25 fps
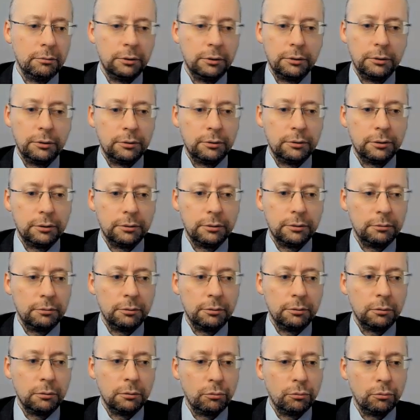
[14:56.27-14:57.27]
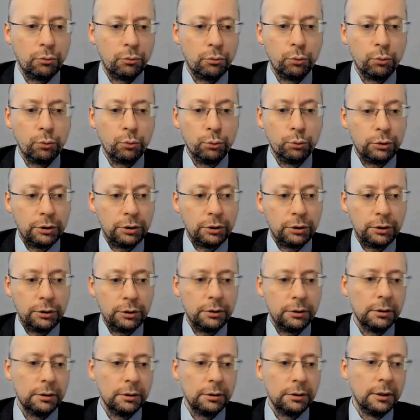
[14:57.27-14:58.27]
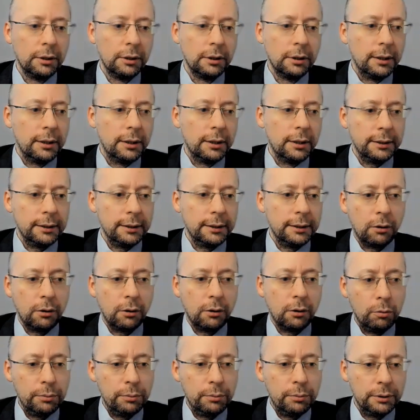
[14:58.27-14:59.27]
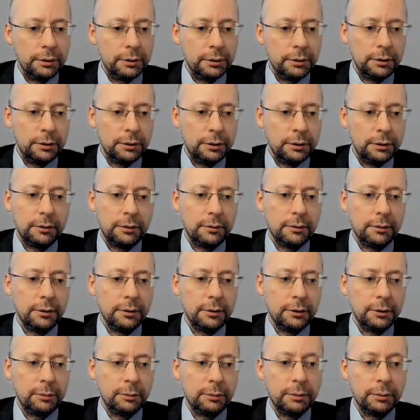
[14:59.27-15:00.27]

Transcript: its roots, its hobbies, its